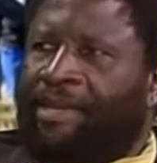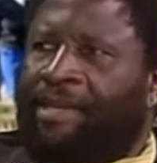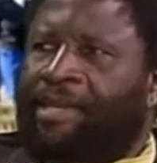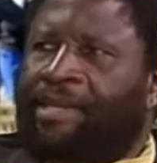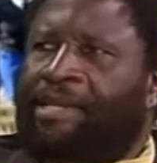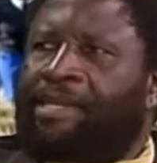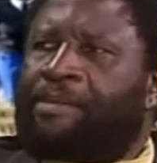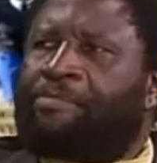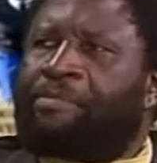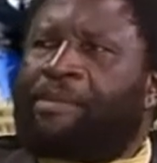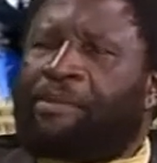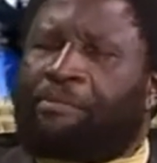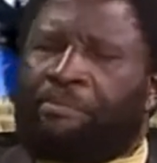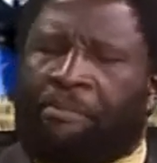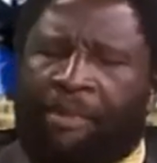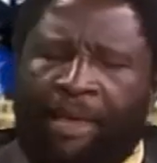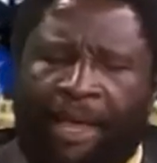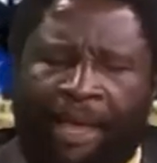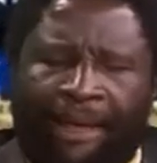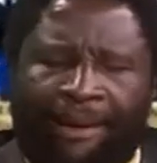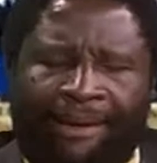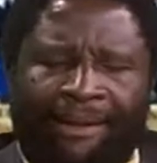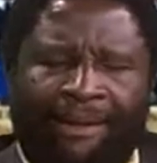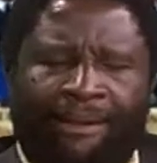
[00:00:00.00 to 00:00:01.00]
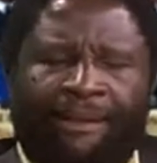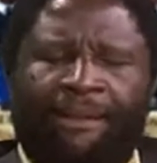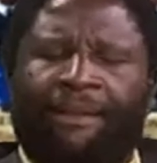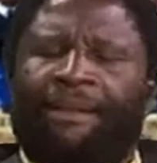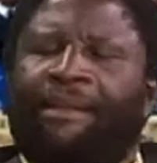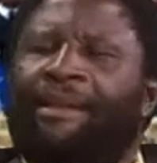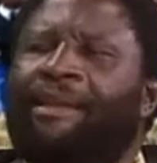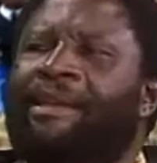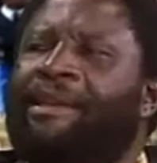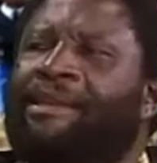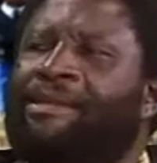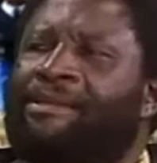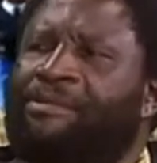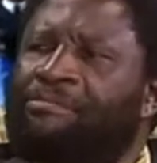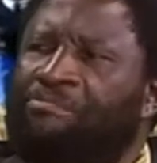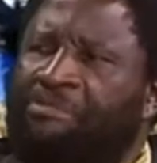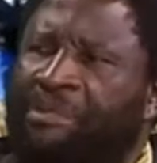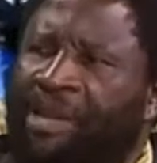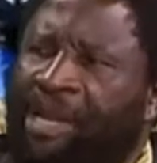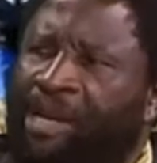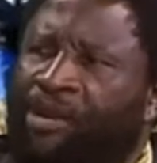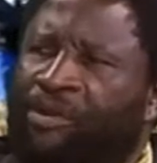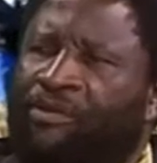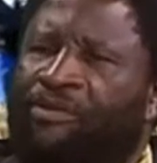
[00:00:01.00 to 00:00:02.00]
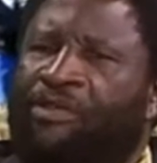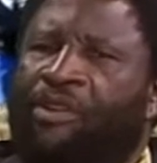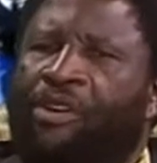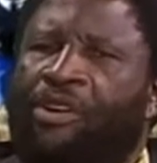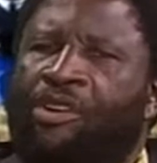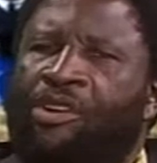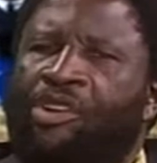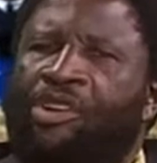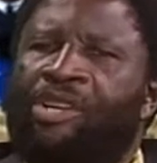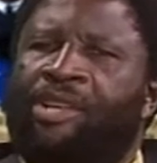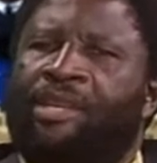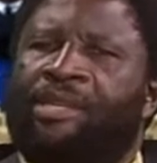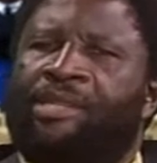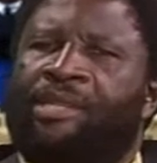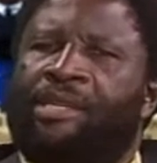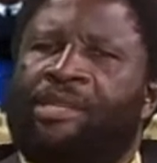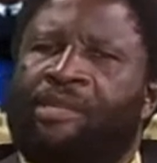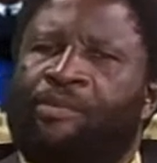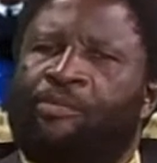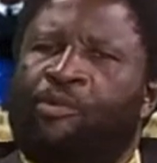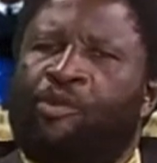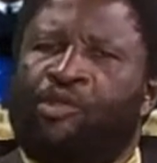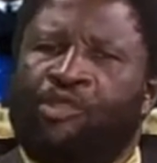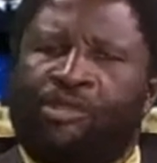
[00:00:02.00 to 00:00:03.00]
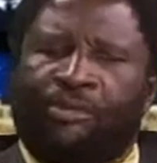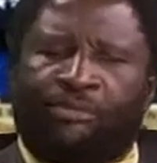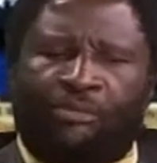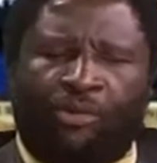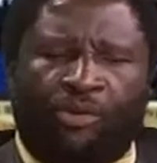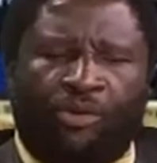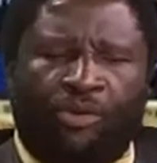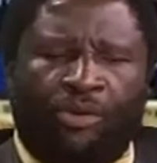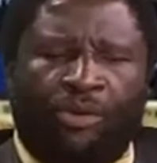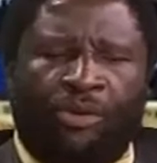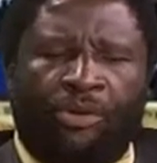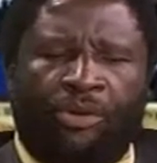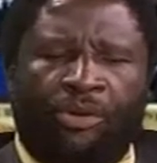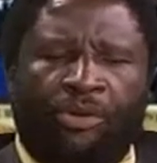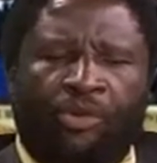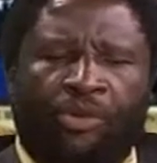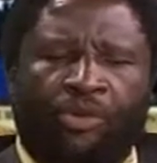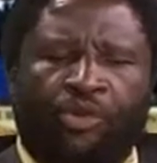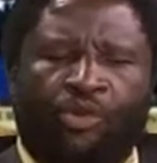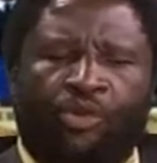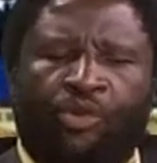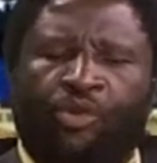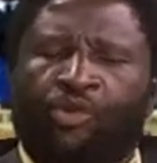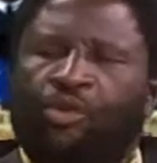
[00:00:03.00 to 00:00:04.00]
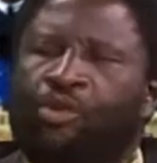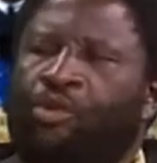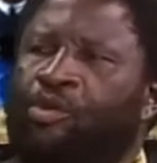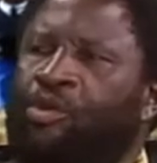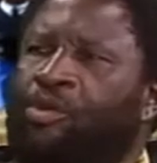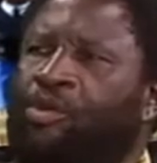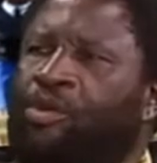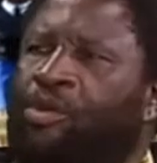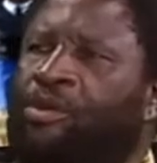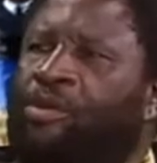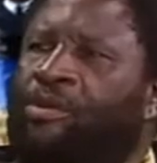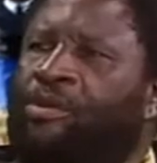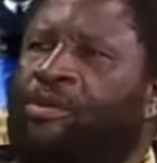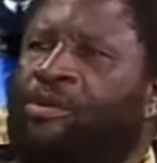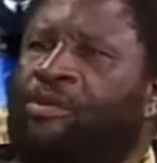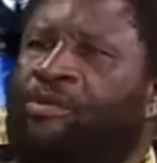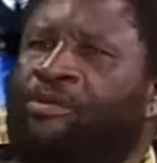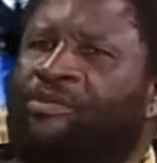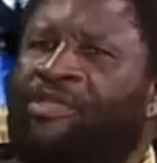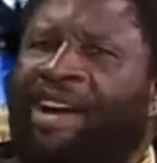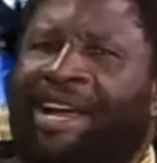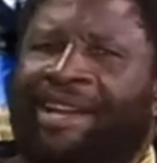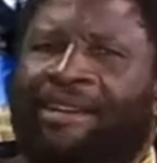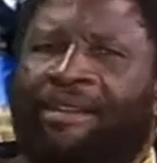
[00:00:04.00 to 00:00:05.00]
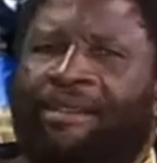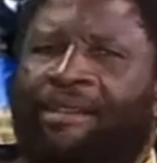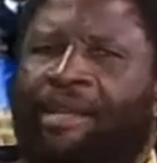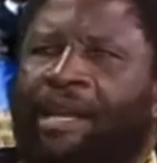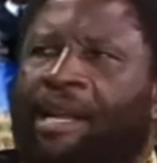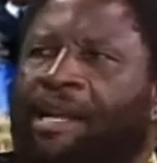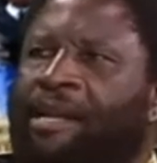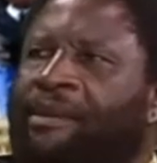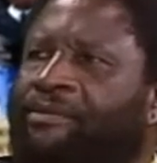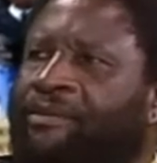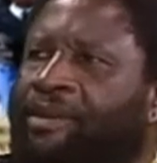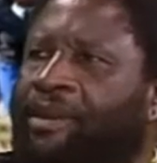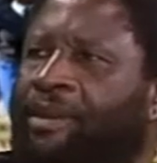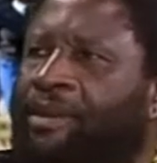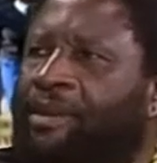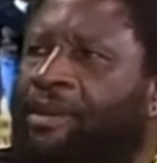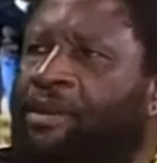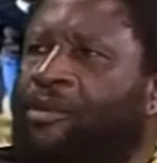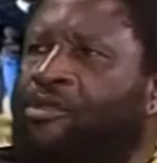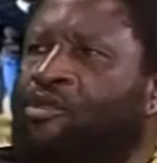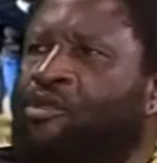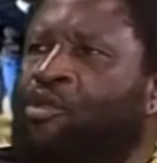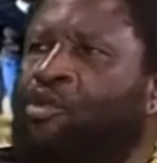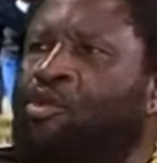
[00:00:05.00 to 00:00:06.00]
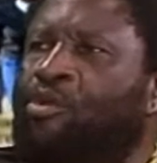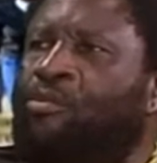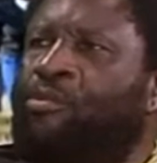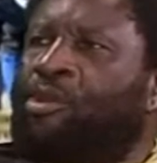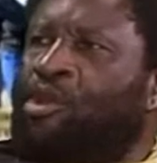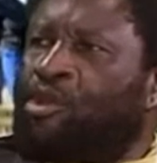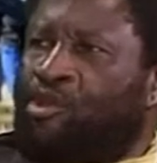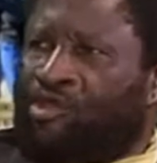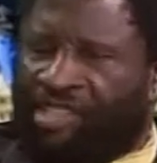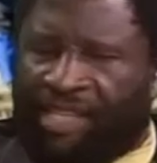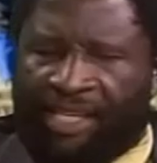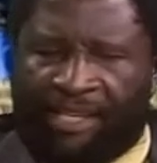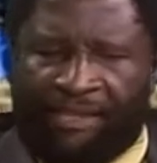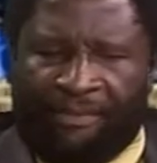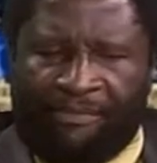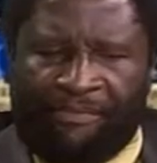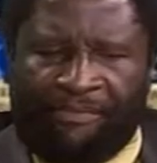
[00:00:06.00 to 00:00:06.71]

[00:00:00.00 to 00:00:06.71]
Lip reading: is preparing as many of our learners as possible to find their living through music.